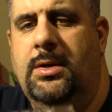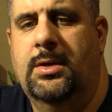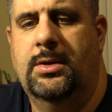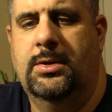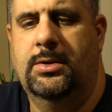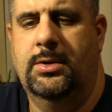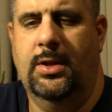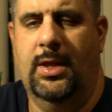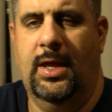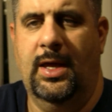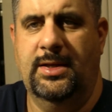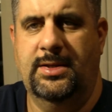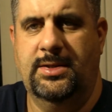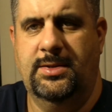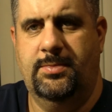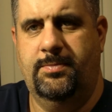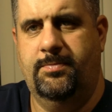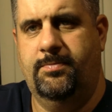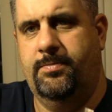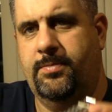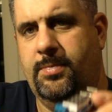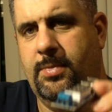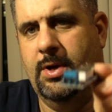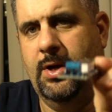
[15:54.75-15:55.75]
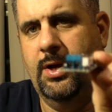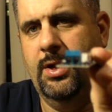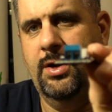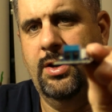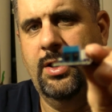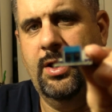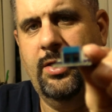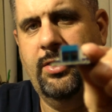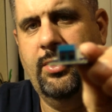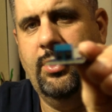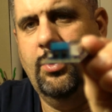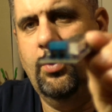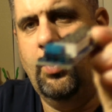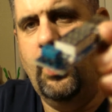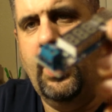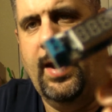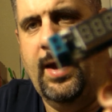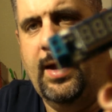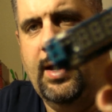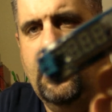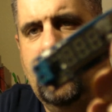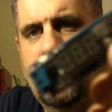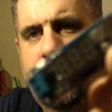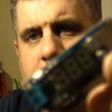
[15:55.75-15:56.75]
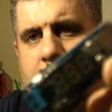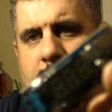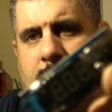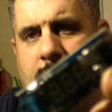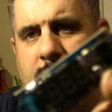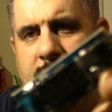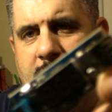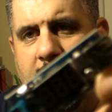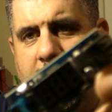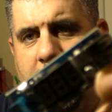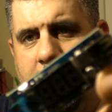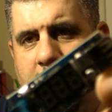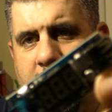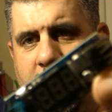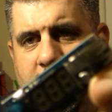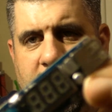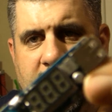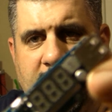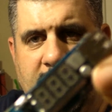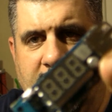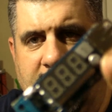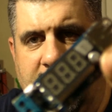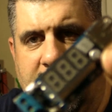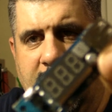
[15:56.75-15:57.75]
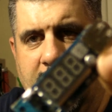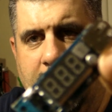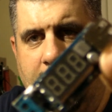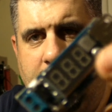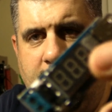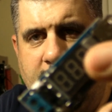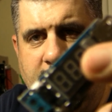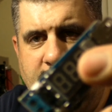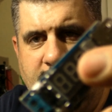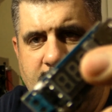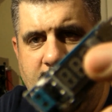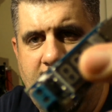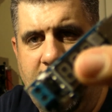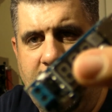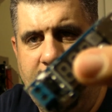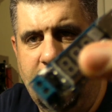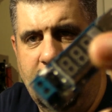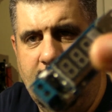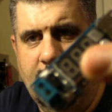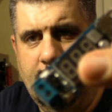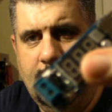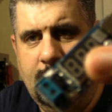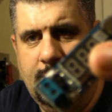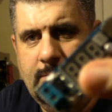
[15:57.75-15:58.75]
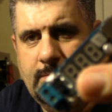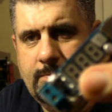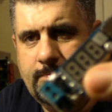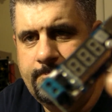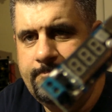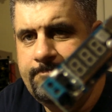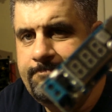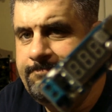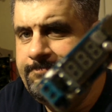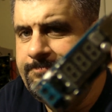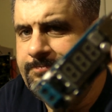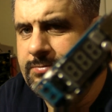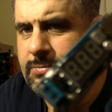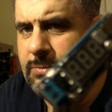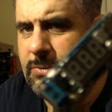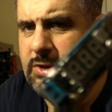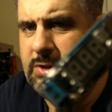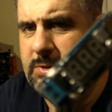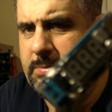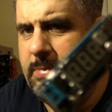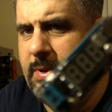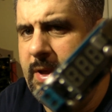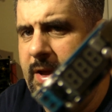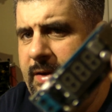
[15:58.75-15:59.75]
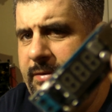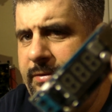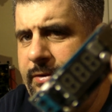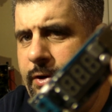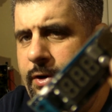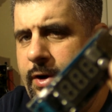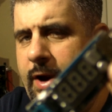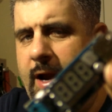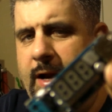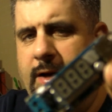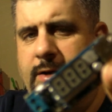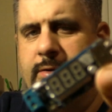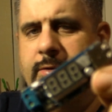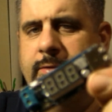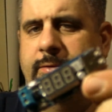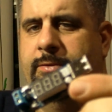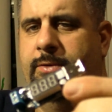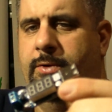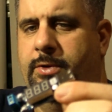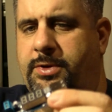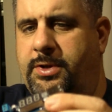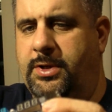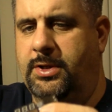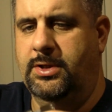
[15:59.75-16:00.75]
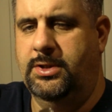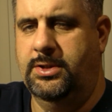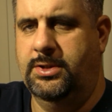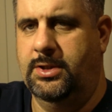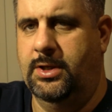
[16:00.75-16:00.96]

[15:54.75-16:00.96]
So that's another way without building a kit. Plus, you'd have a display for your actual voltage.